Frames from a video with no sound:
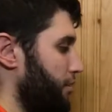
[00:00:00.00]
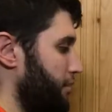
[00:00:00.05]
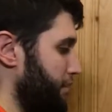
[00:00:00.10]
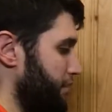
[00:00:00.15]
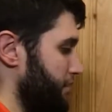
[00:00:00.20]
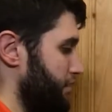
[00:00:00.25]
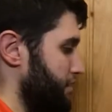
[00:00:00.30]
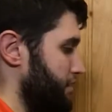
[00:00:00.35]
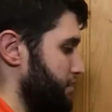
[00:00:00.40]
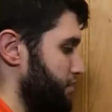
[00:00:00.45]
I
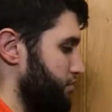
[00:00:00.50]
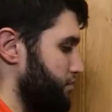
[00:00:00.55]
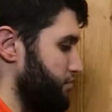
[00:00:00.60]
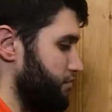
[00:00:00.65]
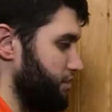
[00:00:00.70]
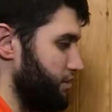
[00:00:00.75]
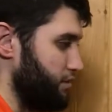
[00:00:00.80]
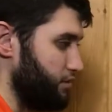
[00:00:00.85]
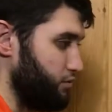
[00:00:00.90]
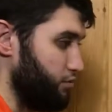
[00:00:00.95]
mean, this
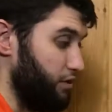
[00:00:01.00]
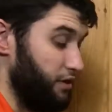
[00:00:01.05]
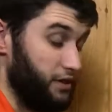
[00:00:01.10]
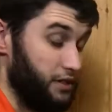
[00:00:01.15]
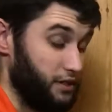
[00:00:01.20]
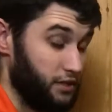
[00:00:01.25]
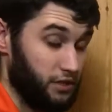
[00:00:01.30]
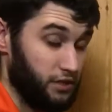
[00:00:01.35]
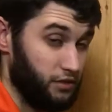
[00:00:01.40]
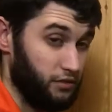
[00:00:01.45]
is what
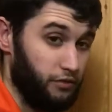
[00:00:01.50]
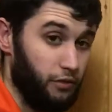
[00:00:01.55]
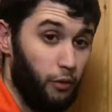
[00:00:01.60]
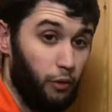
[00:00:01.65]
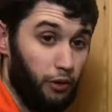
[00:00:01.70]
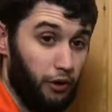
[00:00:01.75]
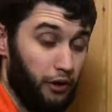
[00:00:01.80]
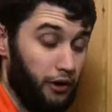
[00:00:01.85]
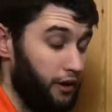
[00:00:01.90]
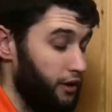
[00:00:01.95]
this is
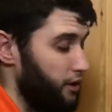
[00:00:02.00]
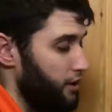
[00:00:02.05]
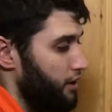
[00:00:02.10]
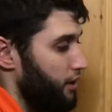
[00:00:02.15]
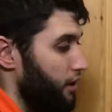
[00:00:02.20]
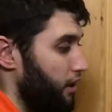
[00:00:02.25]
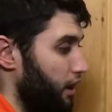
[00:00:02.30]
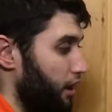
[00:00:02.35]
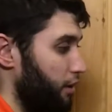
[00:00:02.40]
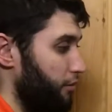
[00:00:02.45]
for
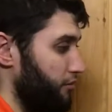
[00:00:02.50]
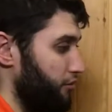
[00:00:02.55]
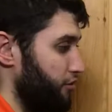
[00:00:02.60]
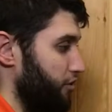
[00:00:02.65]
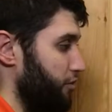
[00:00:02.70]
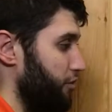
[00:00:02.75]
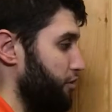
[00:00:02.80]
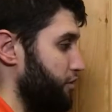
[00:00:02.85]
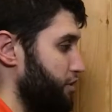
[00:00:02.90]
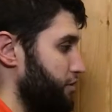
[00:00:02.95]

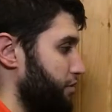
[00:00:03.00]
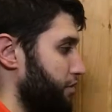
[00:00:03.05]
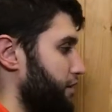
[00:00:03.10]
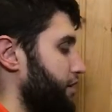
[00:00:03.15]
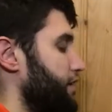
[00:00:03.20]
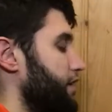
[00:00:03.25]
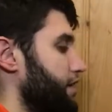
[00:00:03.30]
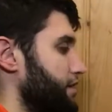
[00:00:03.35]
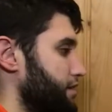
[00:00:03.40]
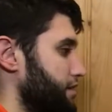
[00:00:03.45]
the most
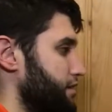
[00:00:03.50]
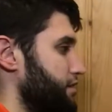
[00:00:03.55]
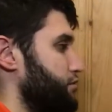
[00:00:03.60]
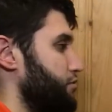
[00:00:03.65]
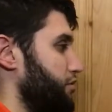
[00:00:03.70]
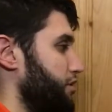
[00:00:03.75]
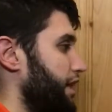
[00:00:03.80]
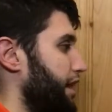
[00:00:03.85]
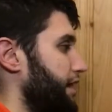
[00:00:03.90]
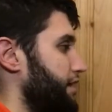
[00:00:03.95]
part. Yes, it's
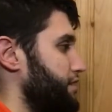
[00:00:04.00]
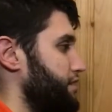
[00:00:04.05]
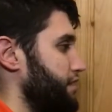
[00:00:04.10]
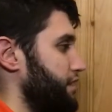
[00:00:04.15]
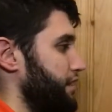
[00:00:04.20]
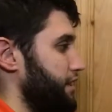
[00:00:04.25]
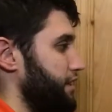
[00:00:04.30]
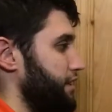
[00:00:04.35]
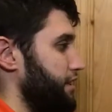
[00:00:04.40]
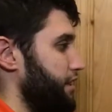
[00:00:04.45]

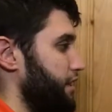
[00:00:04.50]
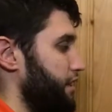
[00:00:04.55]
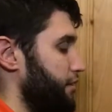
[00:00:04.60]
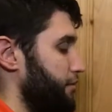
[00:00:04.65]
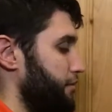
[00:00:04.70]
relaxing, and